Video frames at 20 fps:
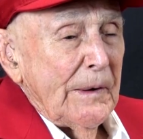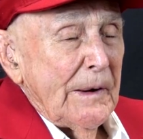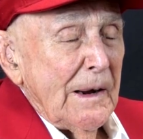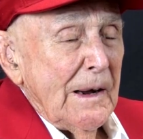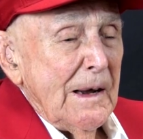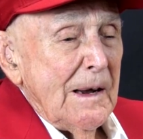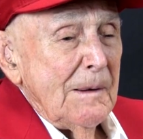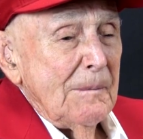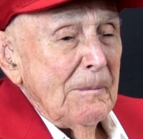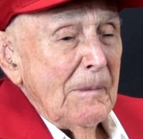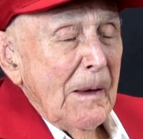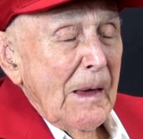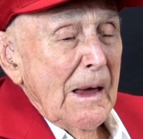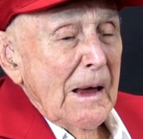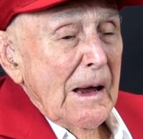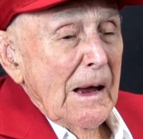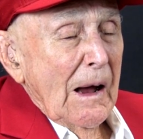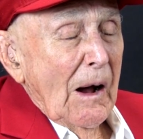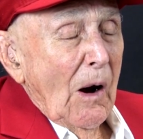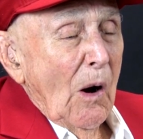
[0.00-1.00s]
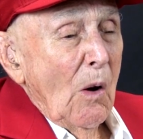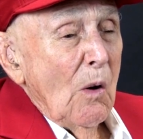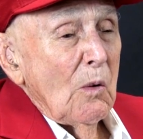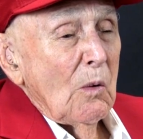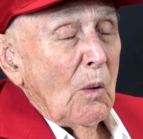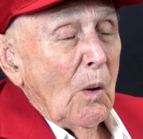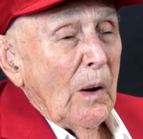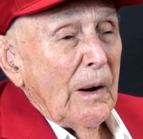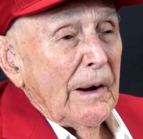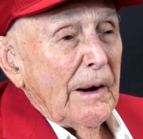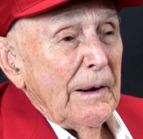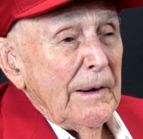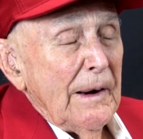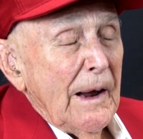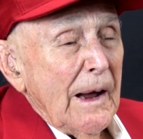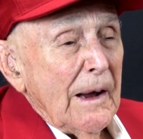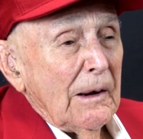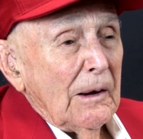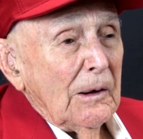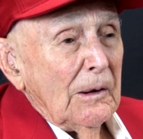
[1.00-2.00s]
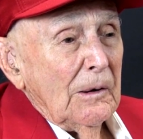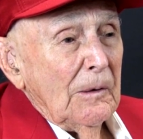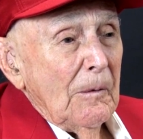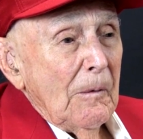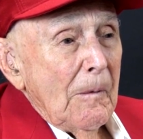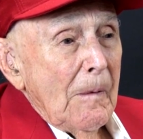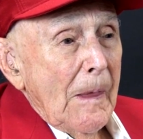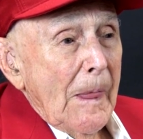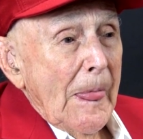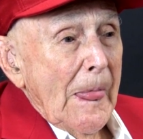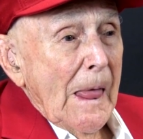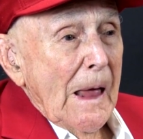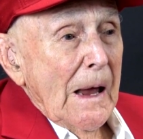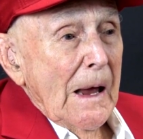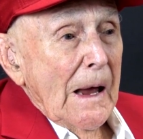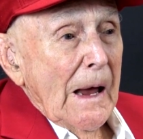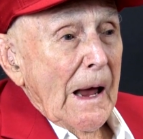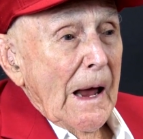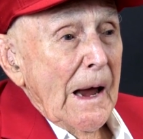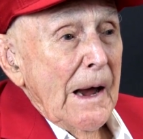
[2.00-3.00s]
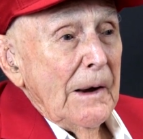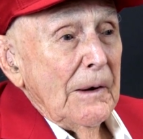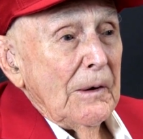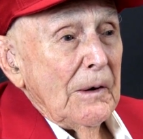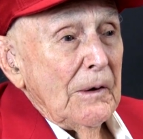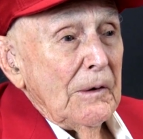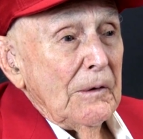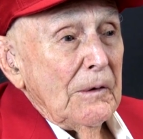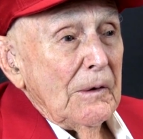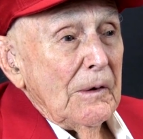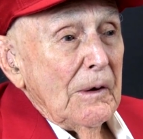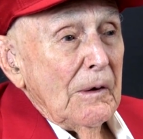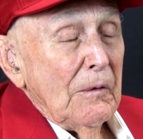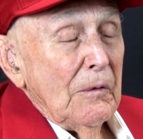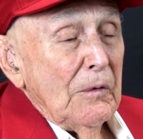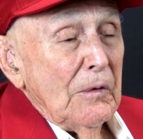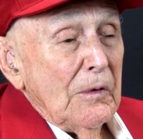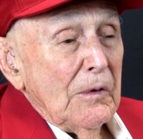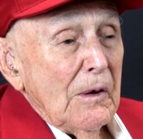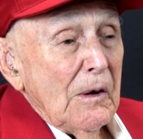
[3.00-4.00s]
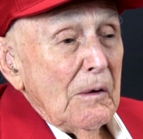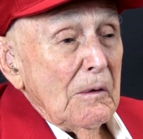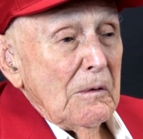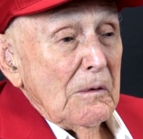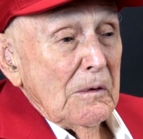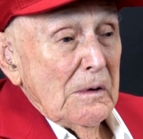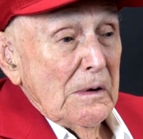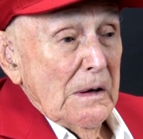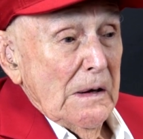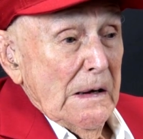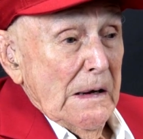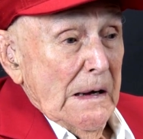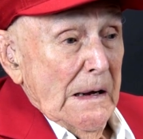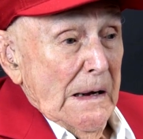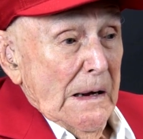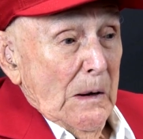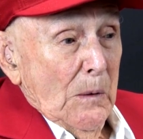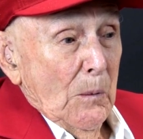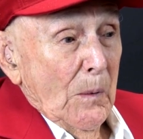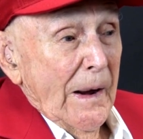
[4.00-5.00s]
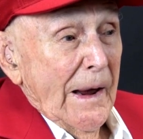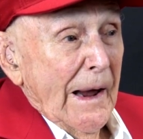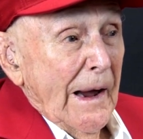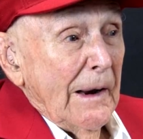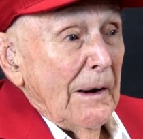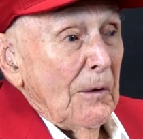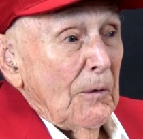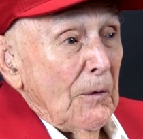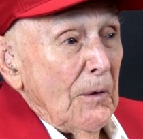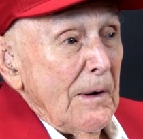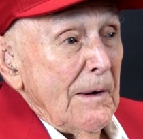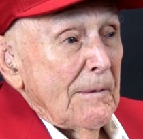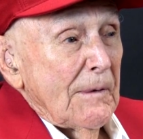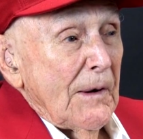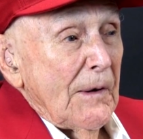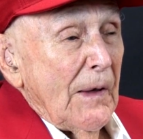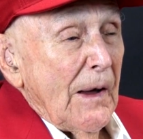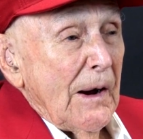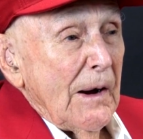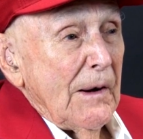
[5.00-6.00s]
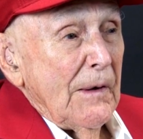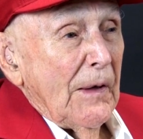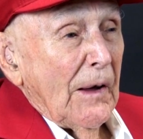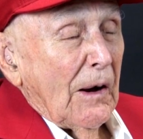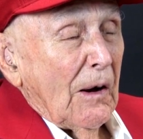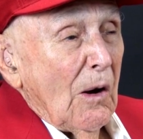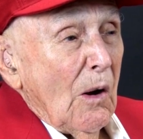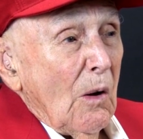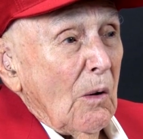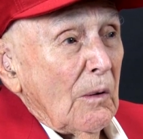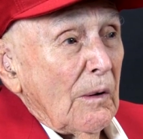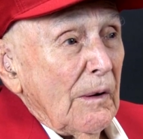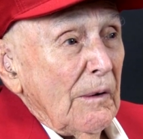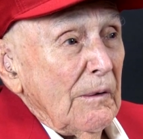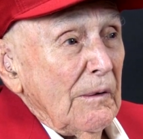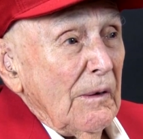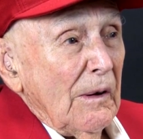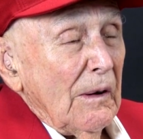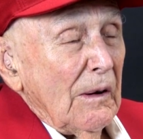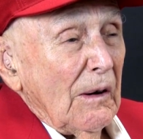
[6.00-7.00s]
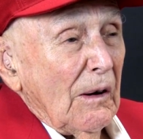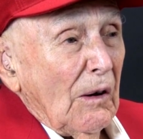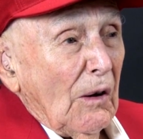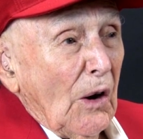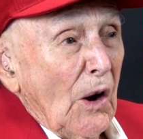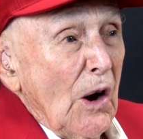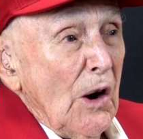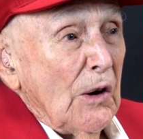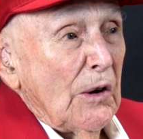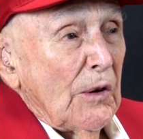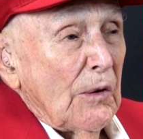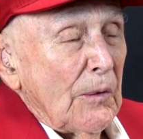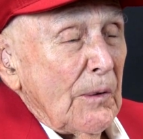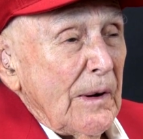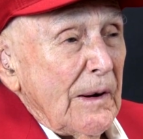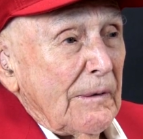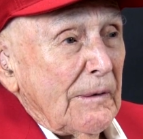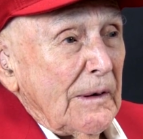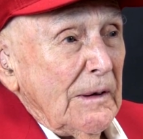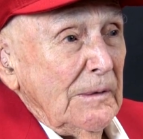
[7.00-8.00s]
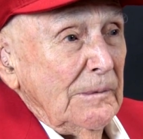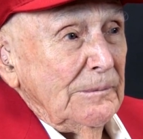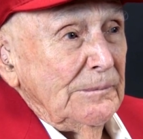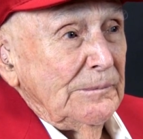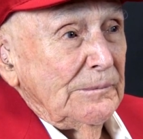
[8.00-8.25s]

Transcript: time on Guadalcanal, and we had a river there. They called it Longer River.